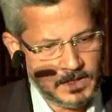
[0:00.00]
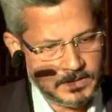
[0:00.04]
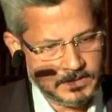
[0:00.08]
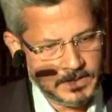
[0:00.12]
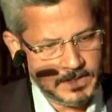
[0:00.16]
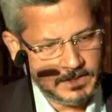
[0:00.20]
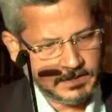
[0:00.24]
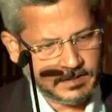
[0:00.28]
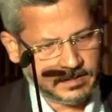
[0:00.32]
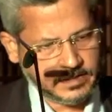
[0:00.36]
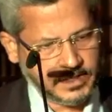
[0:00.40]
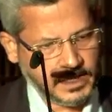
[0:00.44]

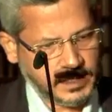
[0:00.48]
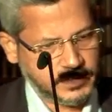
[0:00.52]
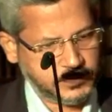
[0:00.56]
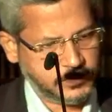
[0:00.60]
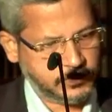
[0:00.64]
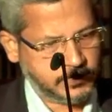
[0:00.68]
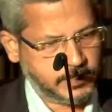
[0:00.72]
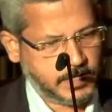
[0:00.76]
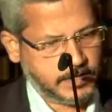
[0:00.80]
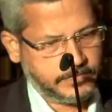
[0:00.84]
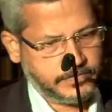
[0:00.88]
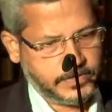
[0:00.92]
These are the
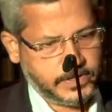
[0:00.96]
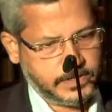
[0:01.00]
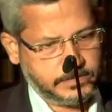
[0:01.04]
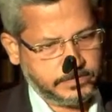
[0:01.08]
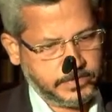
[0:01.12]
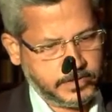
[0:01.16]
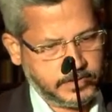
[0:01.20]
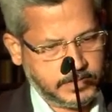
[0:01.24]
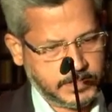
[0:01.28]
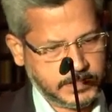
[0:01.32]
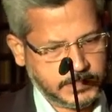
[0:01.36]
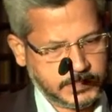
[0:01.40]
angiographic
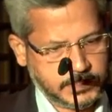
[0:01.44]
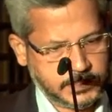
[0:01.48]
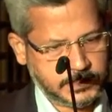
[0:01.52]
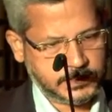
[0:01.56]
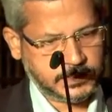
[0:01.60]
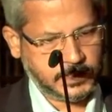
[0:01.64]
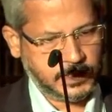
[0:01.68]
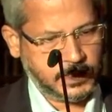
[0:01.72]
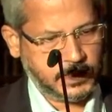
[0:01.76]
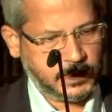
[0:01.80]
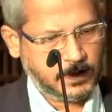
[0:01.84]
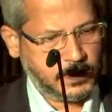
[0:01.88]

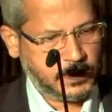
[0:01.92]
appearances,